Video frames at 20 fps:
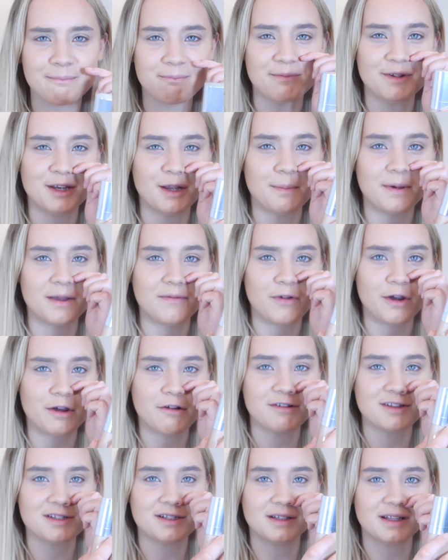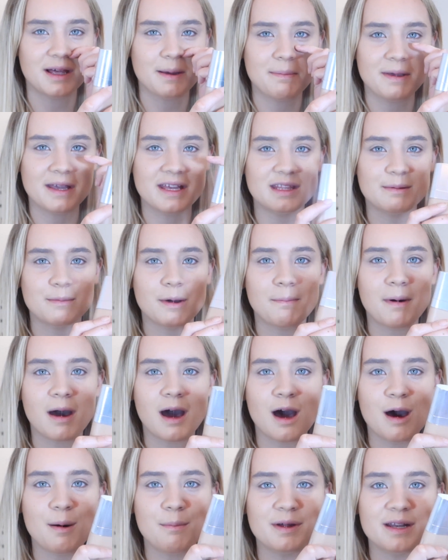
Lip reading: you know, being very critical, like picking them apart,